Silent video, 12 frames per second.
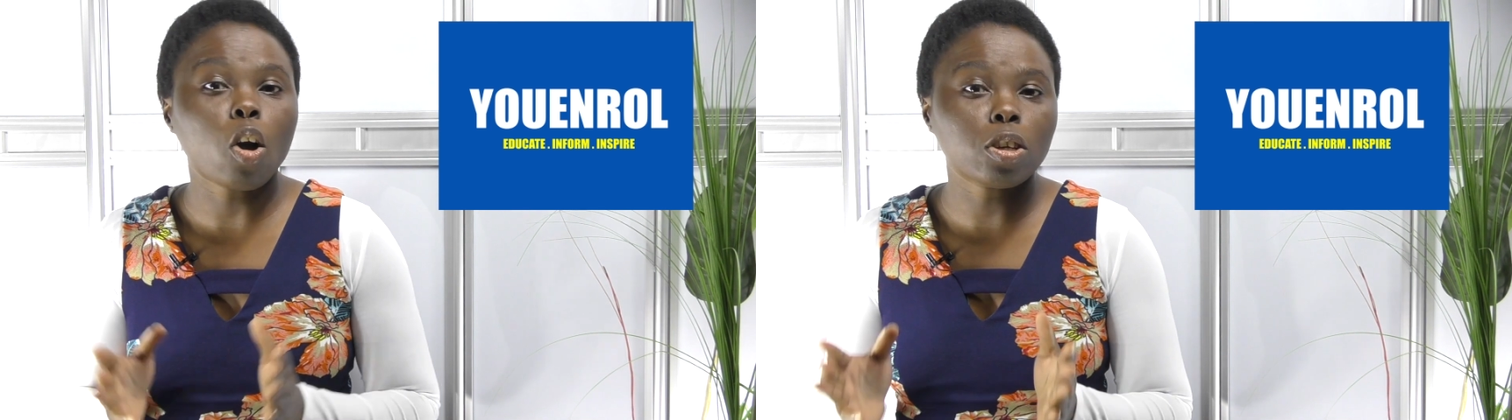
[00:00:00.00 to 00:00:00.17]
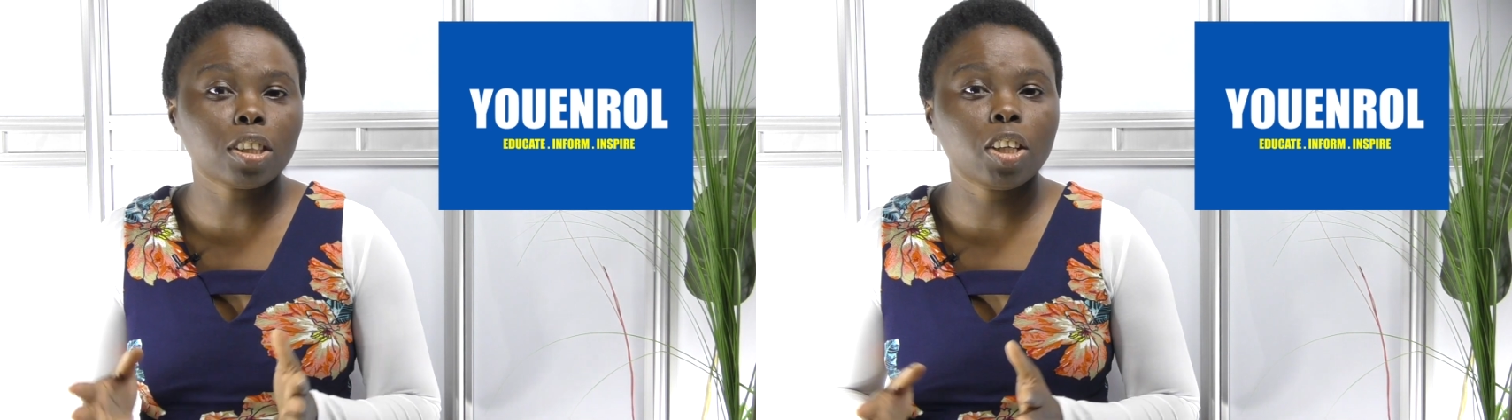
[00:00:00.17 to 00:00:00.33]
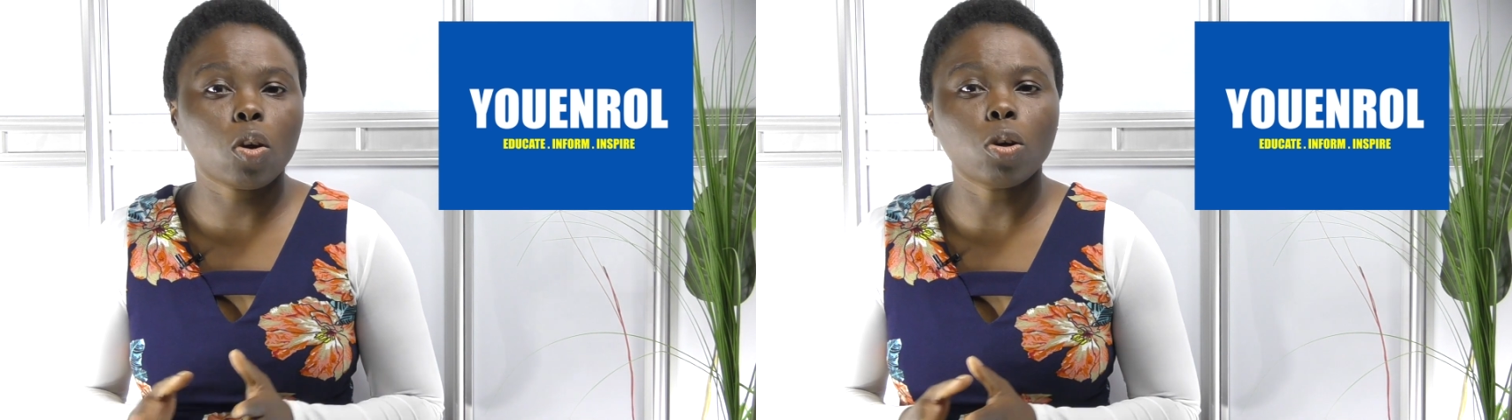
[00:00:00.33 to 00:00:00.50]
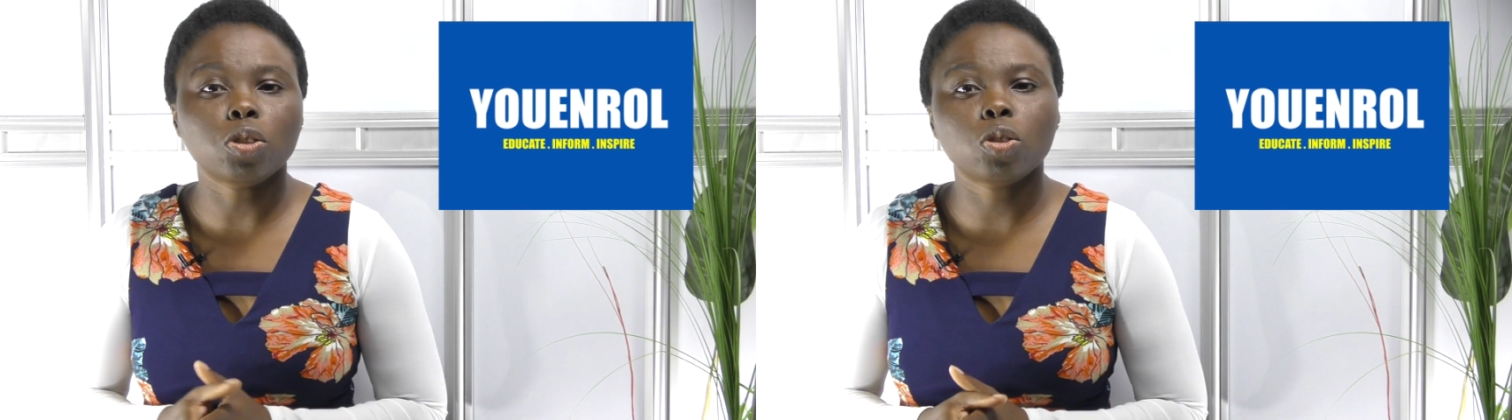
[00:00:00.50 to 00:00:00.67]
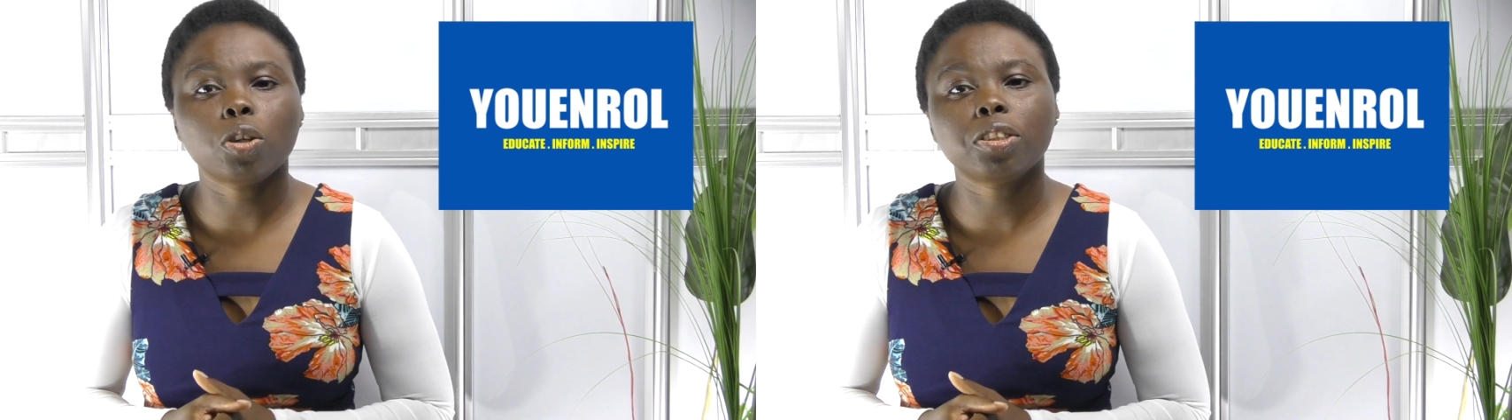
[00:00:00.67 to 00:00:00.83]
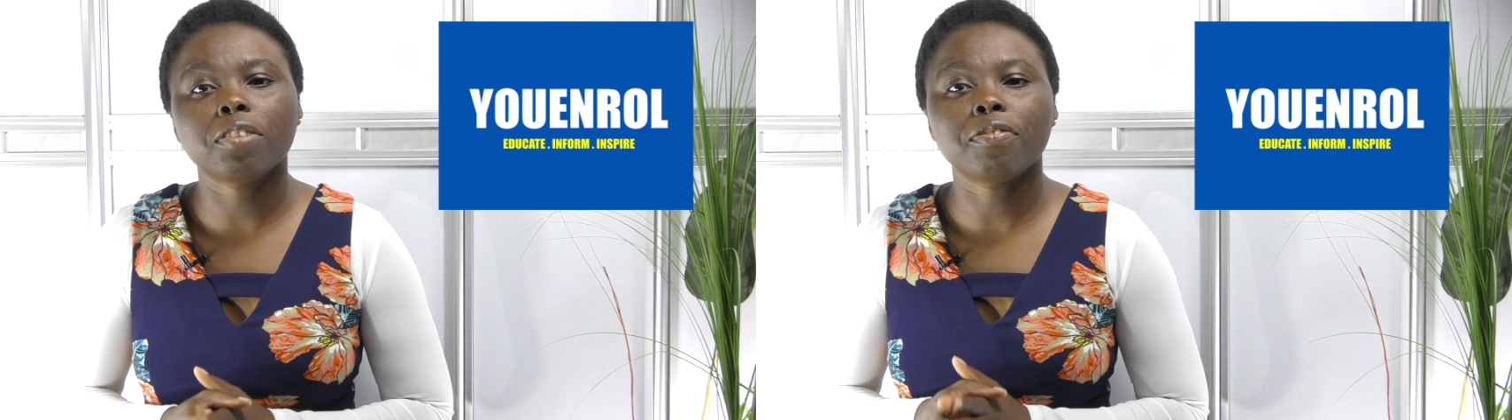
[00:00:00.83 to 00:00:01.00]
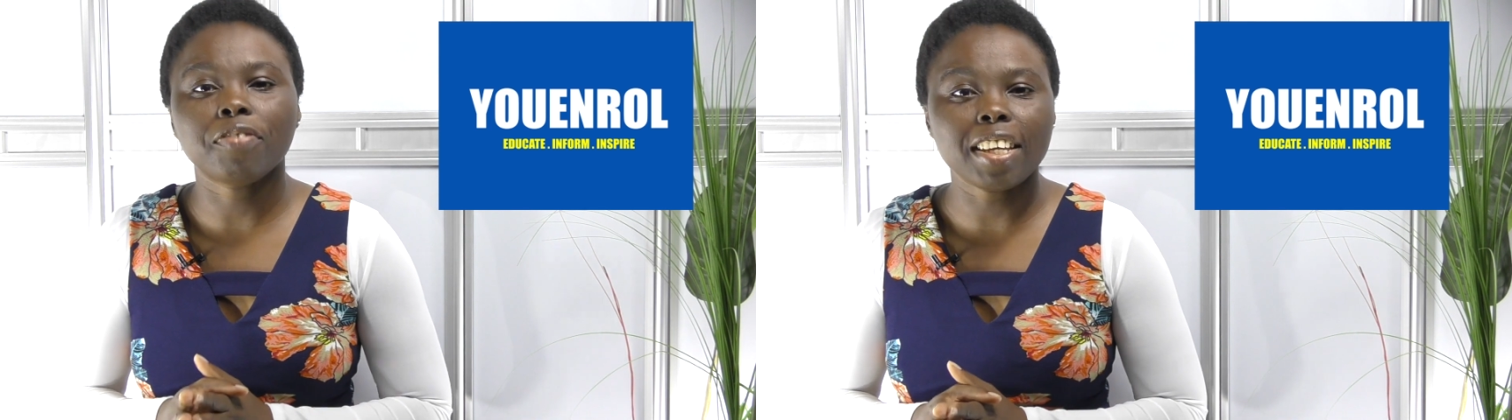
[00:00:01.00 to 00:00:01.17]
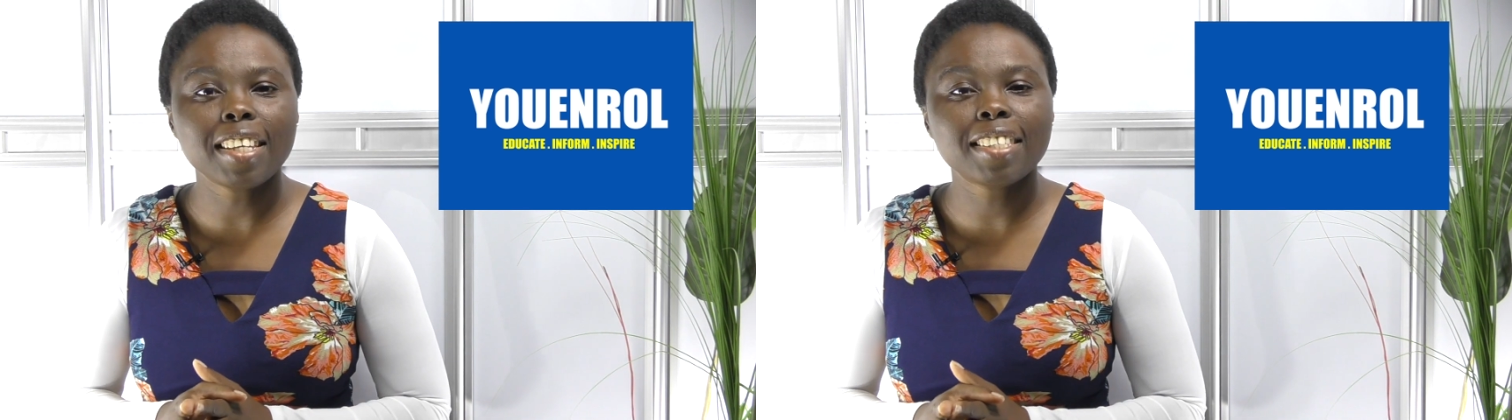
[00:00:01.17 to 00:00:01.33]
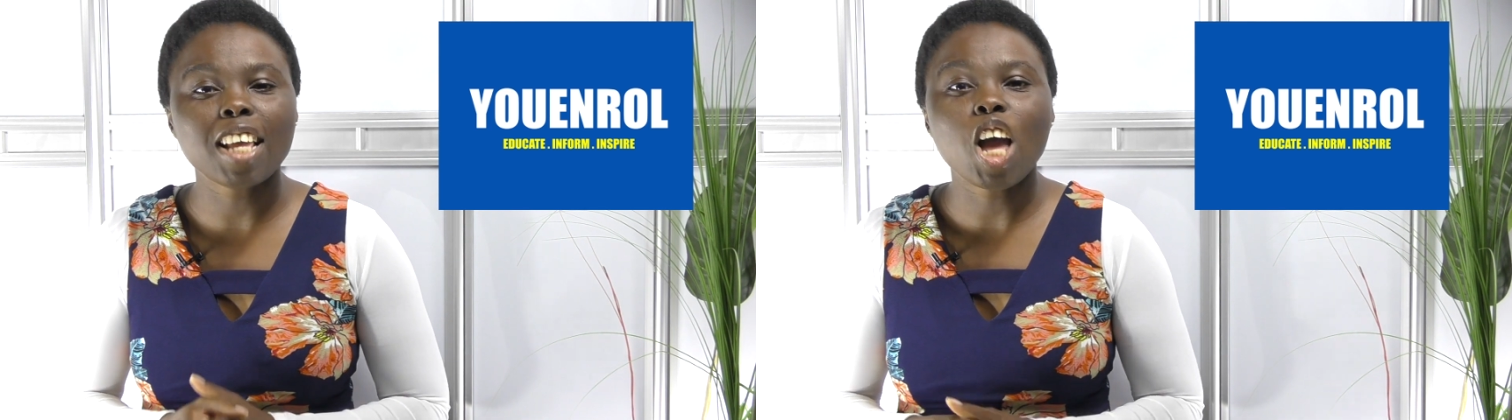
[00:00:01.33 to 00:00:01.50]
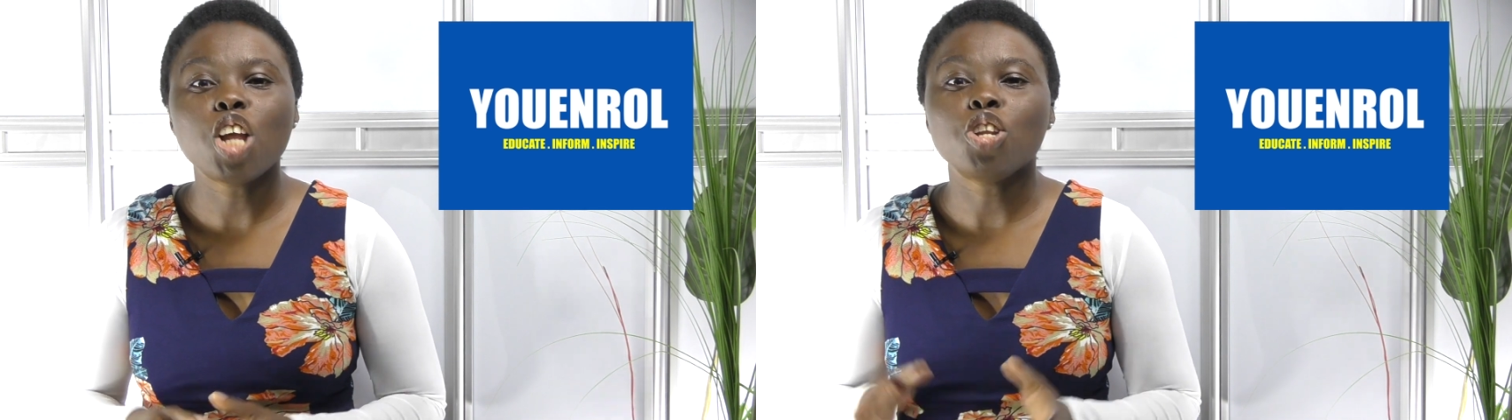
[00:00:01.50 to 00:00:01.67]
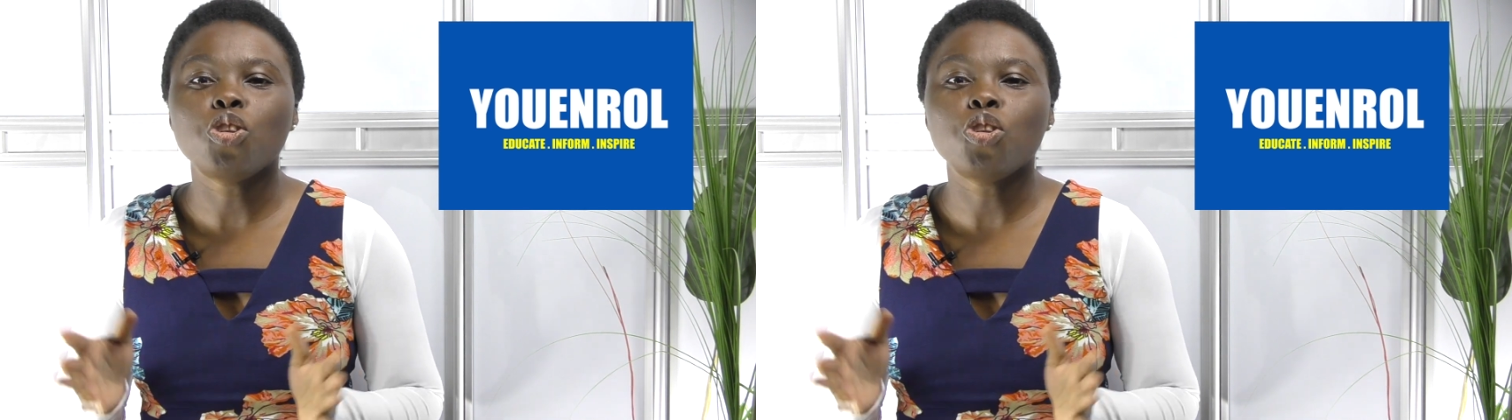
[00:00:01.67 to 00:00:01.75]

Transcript: costly consultant fees,